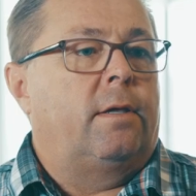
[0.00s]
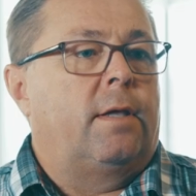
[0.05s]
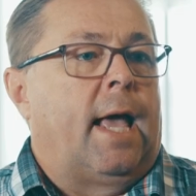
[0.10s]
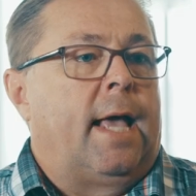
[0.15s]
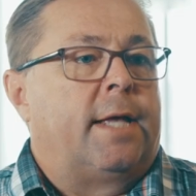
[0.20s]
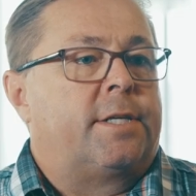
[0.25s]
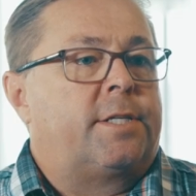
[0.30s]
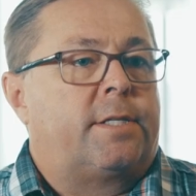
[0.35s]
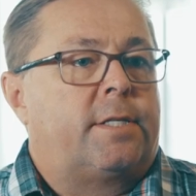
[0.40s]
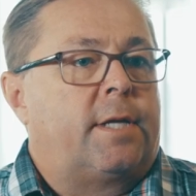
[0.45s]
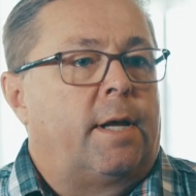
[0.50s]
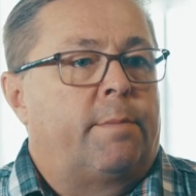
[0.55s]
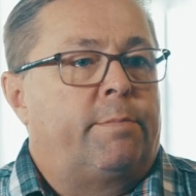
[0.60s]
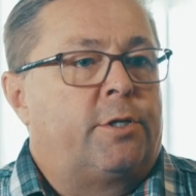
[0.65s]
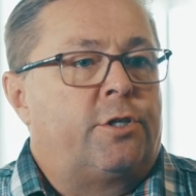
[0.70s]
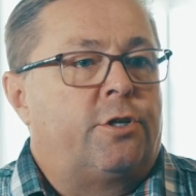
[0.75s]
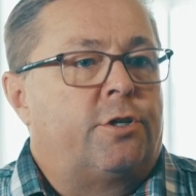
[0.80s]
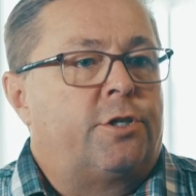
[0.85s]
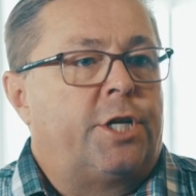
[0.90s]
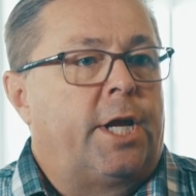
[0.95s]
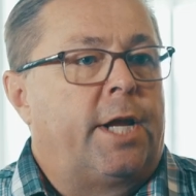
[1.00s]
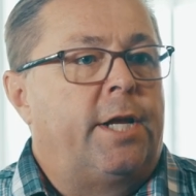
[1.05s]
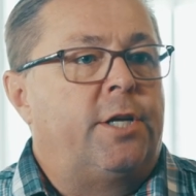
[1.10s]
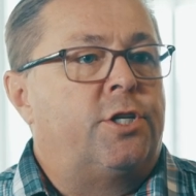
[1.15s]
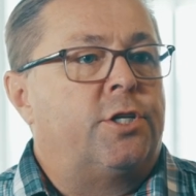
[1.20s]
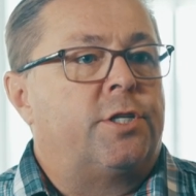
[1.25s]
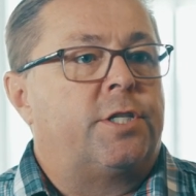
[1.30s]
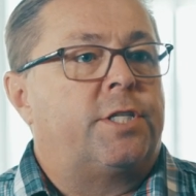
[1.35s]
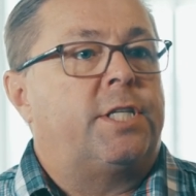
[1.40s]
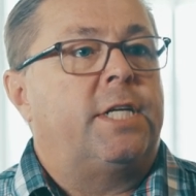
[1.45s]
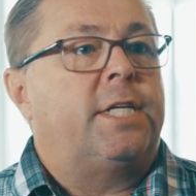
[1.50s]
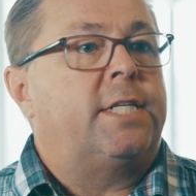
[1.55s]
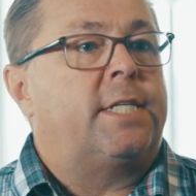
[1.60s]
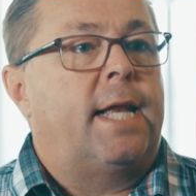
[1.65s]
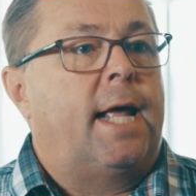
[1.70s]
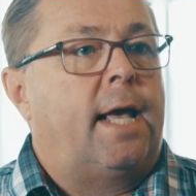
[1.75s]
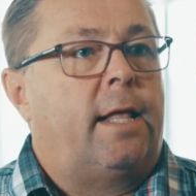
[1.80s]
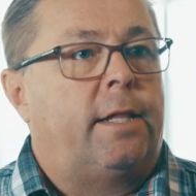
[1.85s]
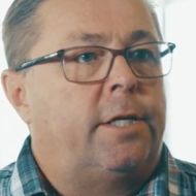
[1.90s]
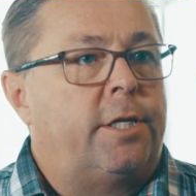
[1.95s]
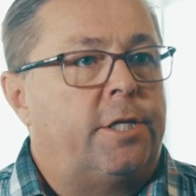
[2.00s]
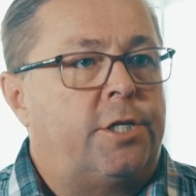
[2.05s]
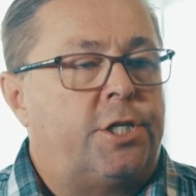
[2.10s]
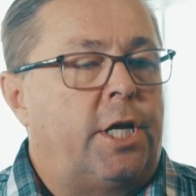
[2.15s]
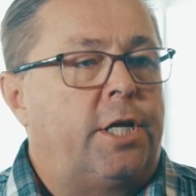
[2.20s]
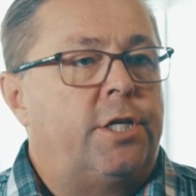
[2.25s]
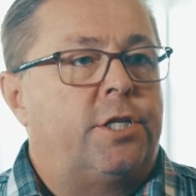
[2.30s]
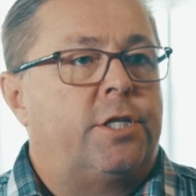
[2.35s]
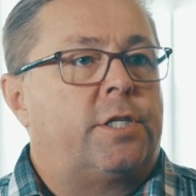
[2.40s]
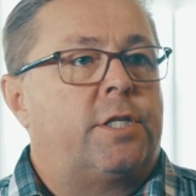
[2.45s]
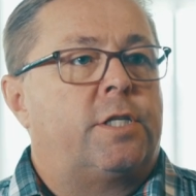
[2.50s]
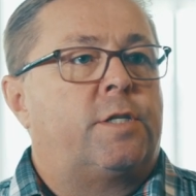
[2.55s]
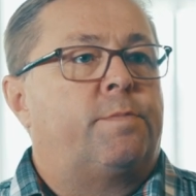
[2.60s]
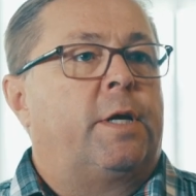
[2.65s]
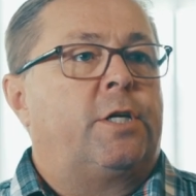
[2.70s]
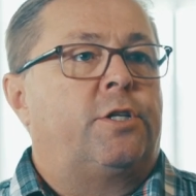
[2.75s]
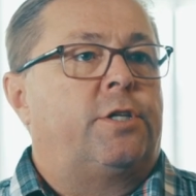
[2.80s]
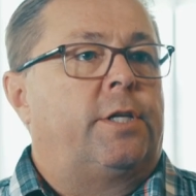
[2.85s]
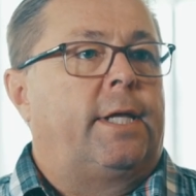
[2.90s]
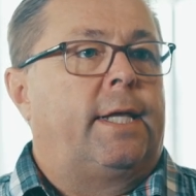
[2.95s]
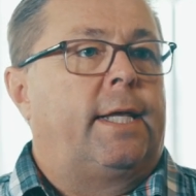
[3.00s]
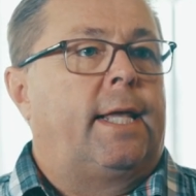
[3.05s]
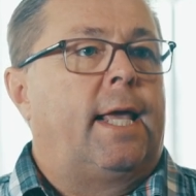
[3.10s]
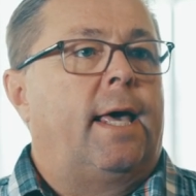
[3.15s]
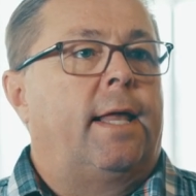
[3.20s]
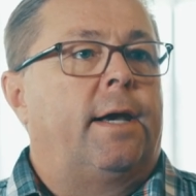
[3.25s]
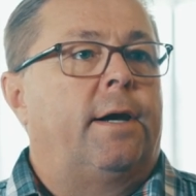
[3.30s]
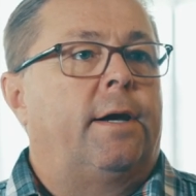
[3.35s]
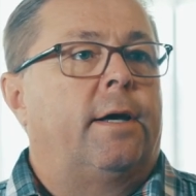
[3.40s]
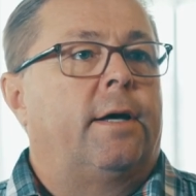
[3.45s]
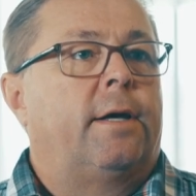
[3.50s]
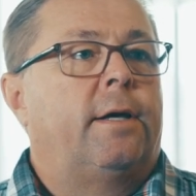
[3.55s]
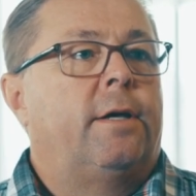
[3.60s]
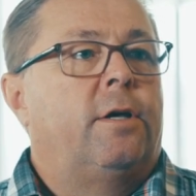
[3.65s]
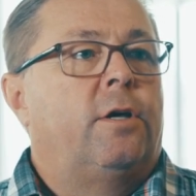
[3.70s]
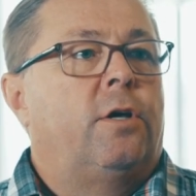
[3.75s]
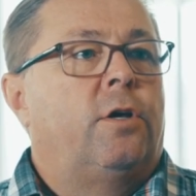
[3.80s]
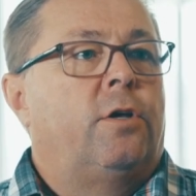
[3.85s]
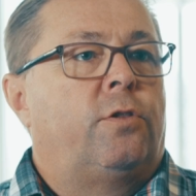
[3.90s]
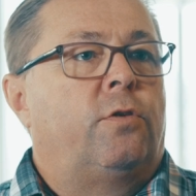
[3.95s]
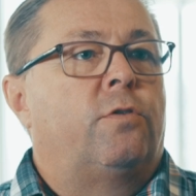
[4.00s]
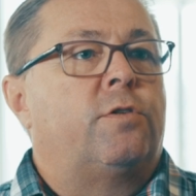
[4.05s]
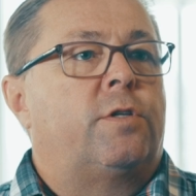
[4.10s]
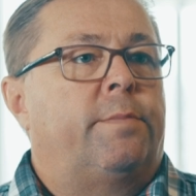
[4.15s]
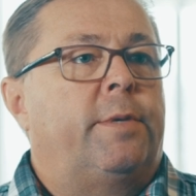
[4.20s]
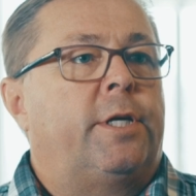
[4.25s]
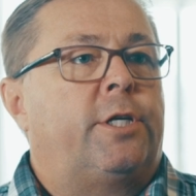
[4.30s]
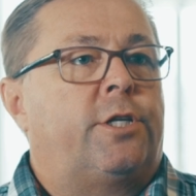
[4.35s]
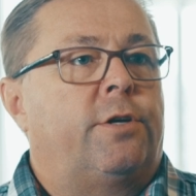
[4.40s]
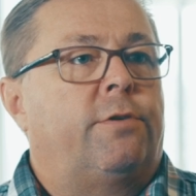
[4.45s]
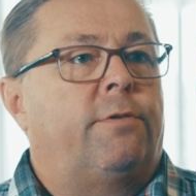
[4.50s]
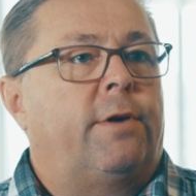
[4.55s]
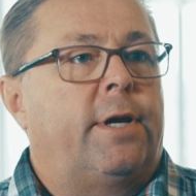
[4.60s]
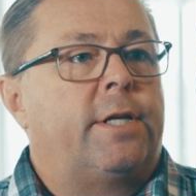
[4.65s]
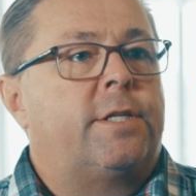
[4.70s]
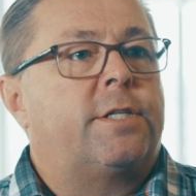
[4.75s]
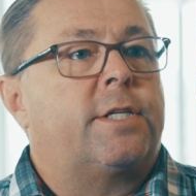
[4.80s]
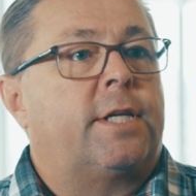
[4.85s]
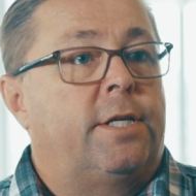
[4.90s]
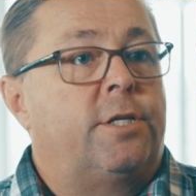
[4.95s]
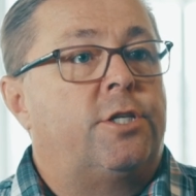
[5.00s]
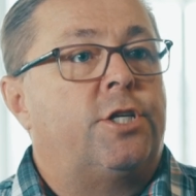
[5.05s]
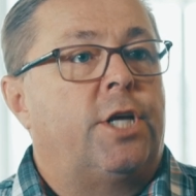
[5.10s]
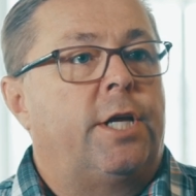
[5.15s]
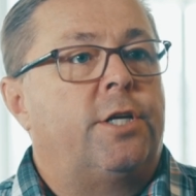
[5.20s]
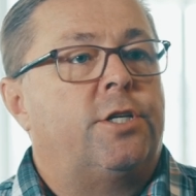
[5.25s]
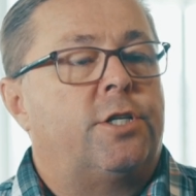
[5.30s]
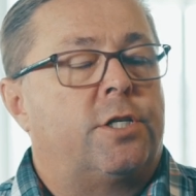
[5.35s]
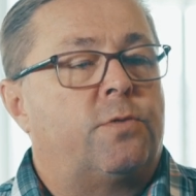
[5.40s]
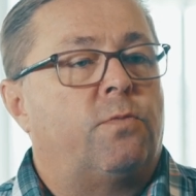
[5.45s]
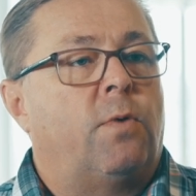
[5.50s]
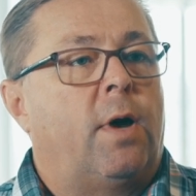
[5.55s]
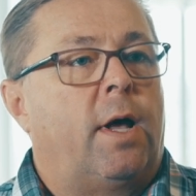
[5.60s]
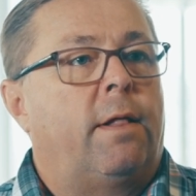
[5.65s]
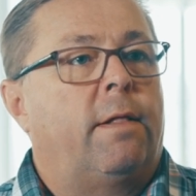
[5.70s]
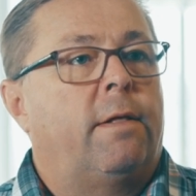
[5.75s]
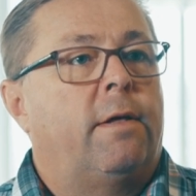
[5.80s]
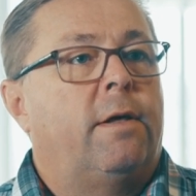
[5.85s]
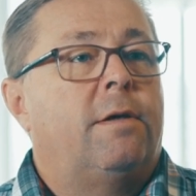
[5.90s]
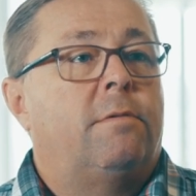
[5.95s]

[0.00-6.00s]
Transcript: As temperature changes, seasonality changes, especially in Canada, those emission rates can change as well.